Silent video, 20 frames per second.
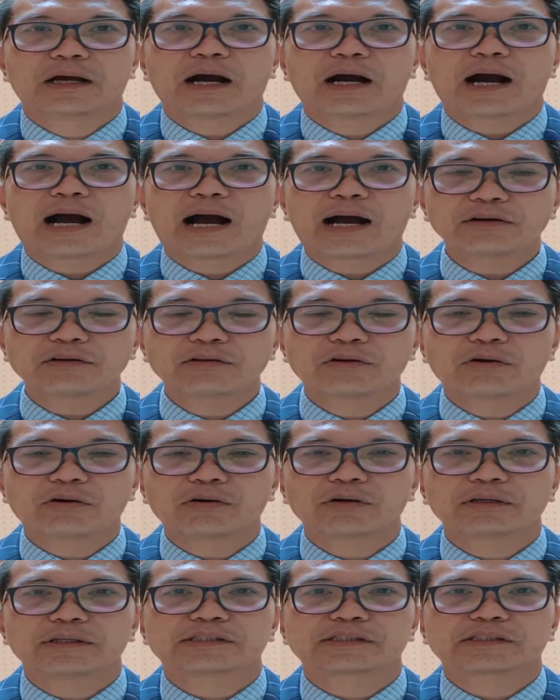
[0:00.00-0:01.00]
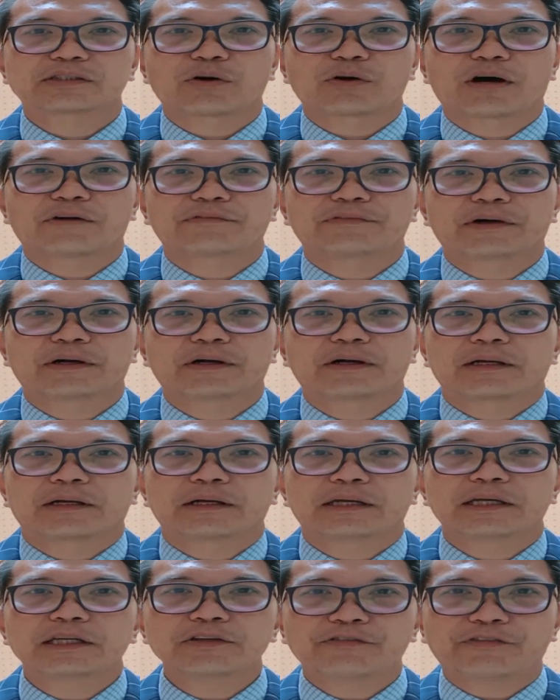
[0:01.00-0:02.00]
Our goal is to have
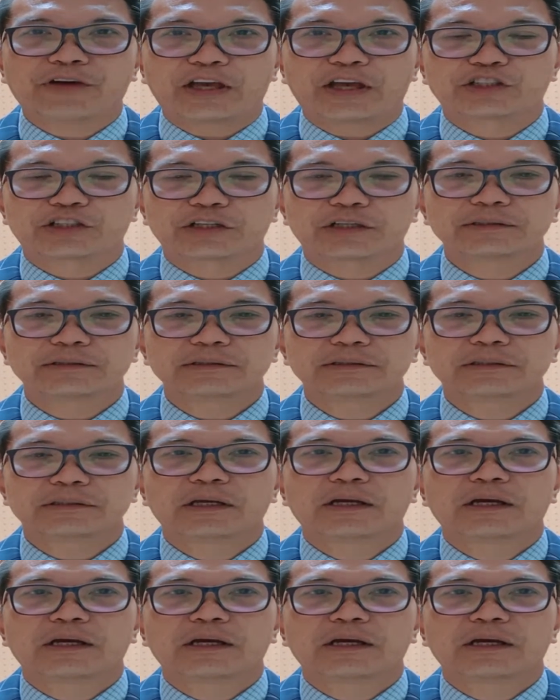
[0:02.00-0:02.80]
innovation,